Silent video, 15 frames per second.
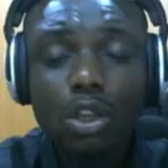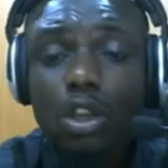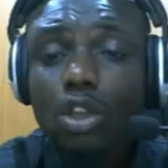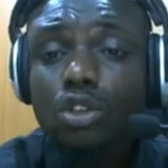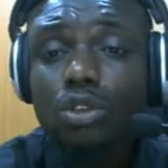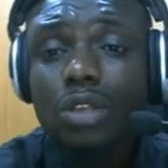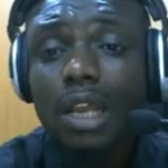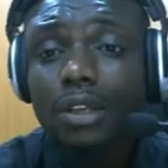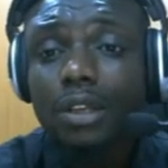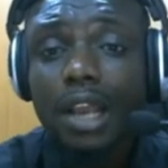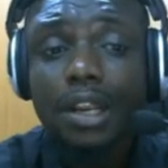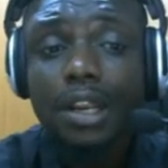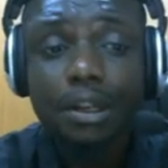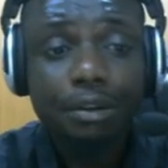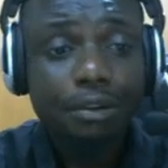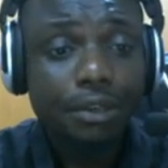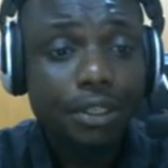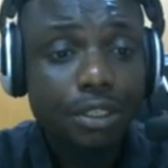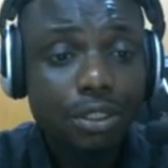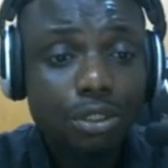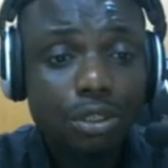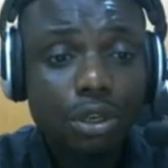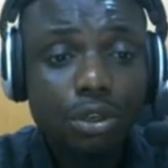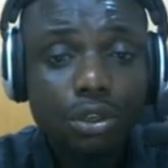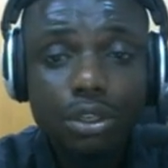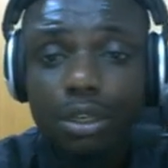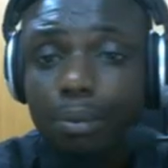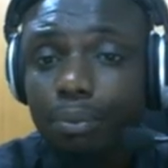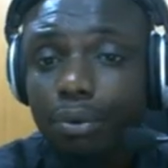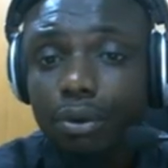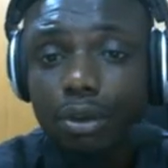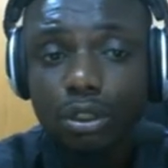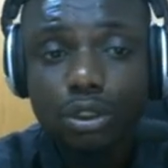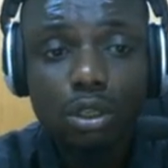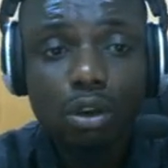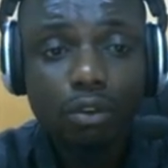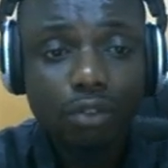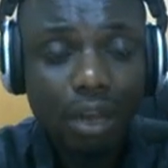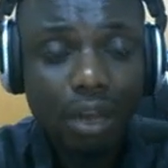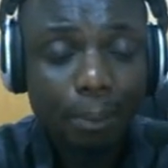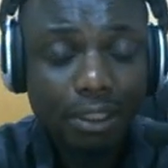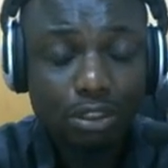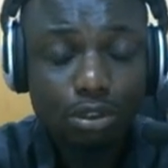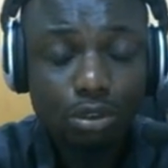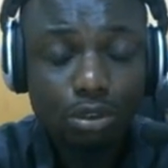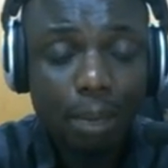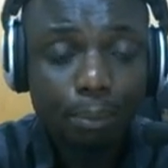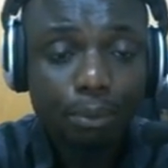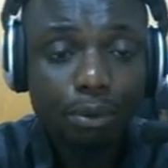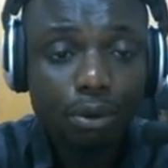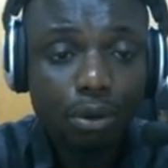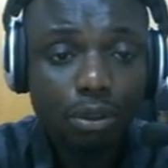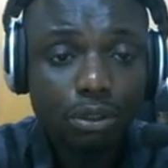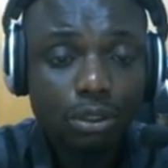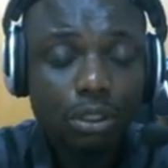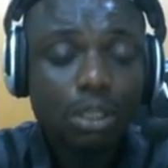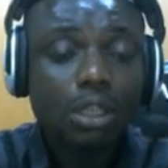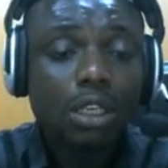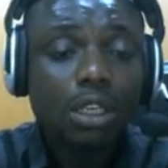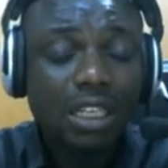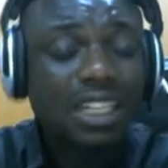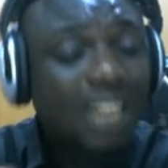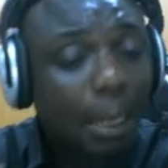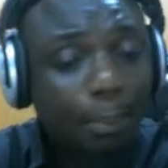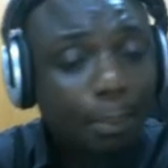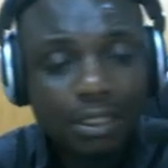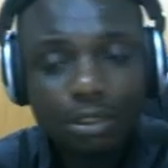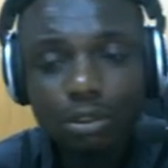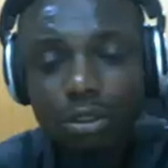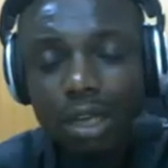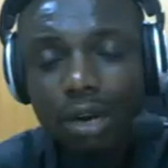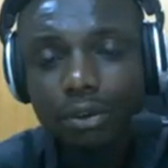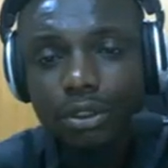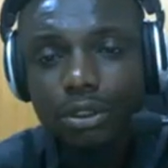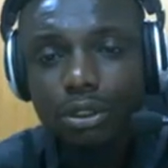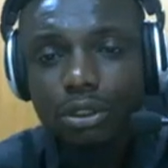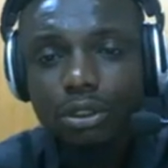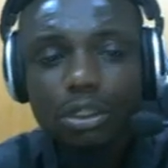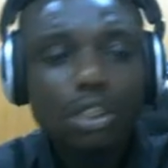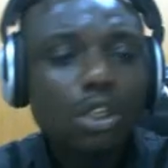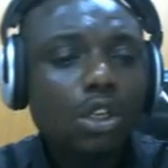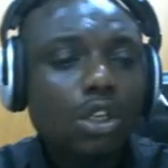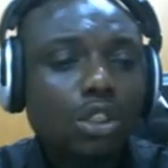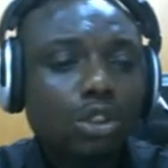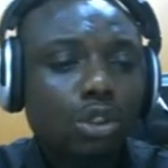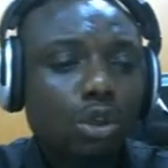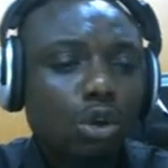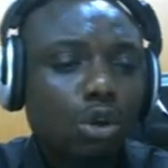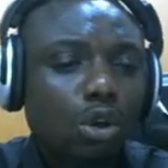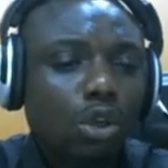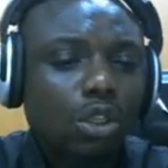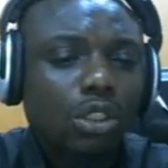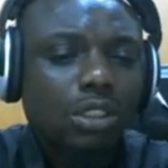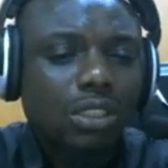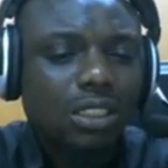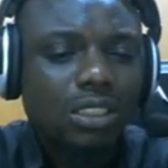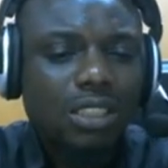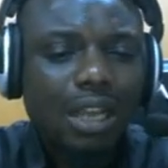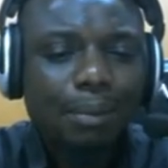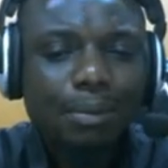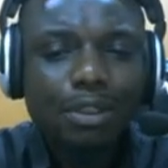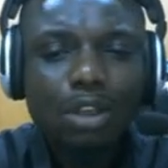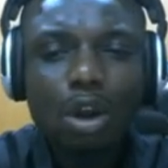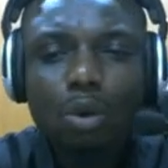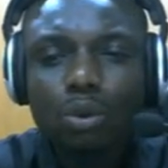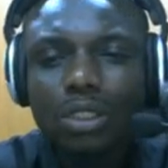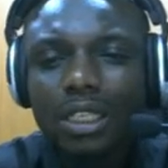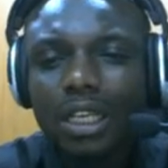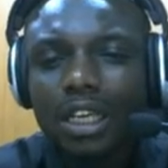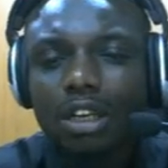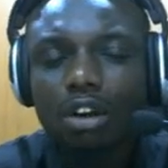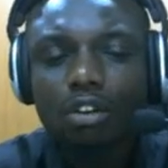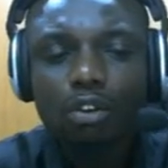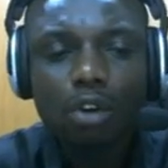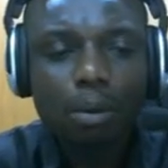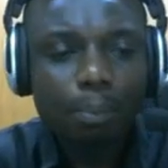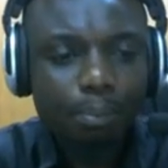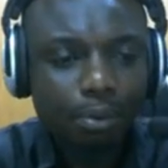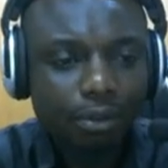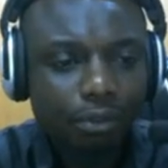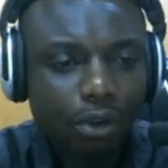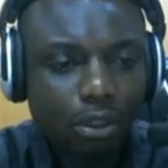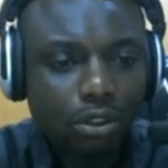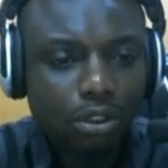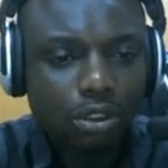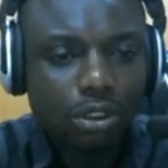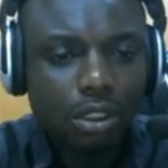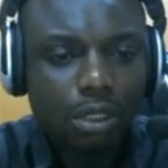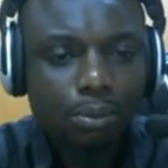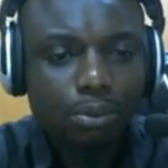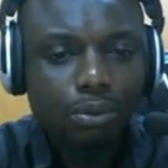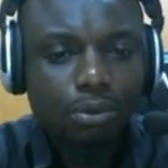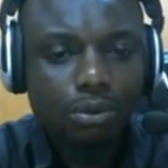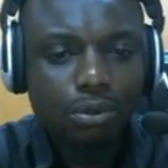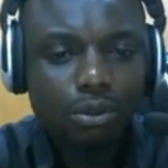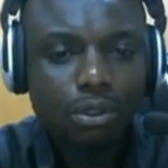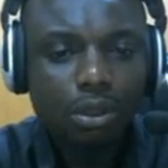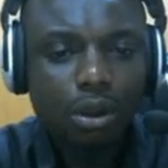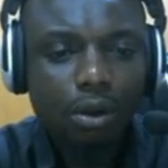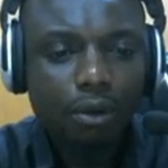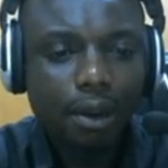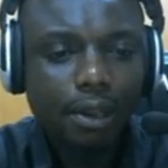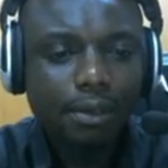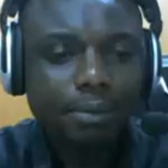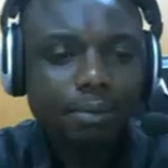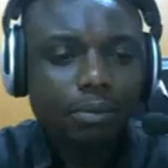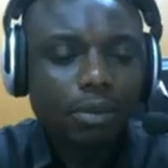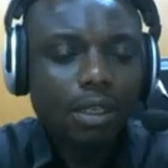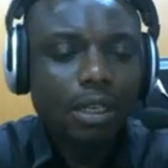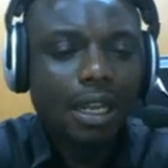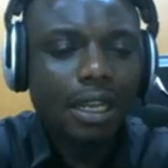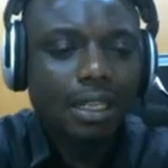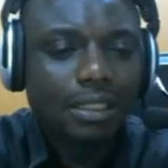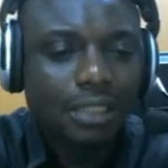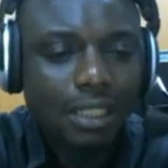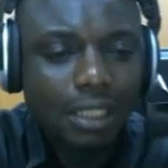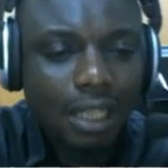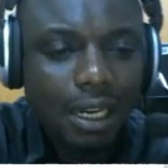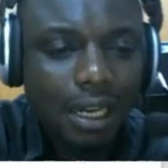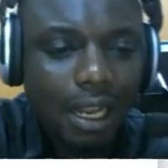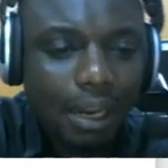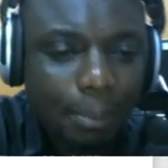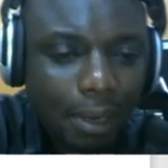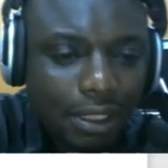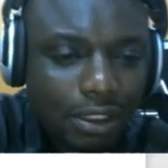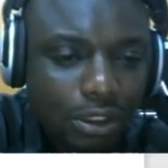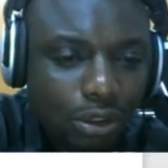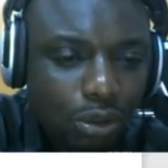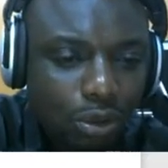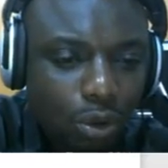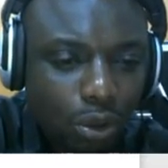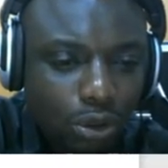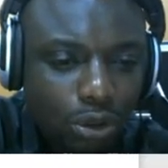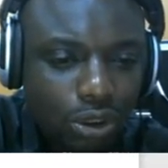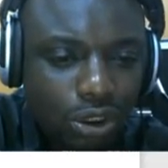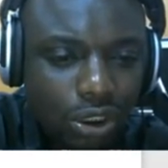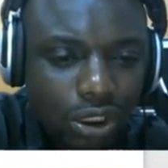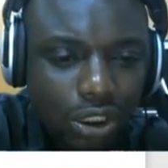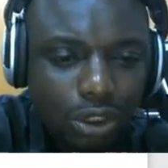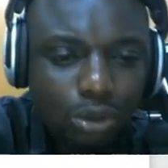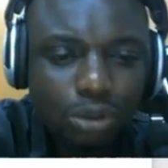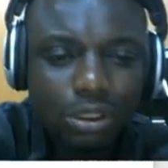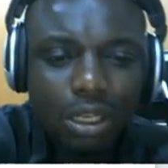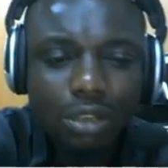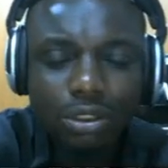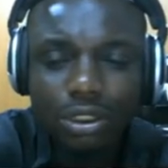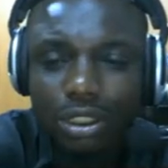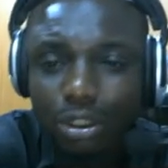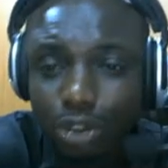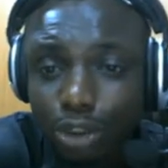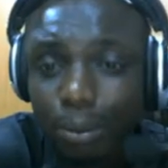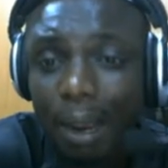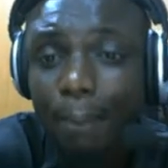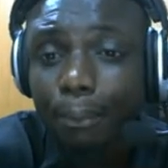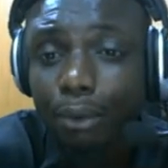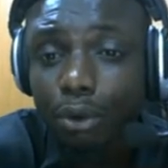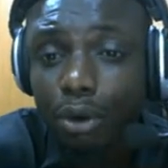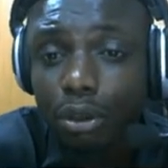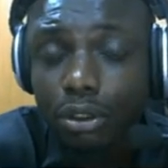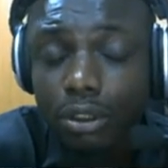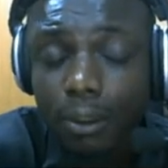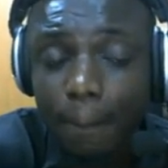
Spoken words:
so that you can increase your unit production of that particular product in that particular region. So this can be done with the aid of what pivot tables. All right, like I said earlier, imagine you want to see the total sales by product.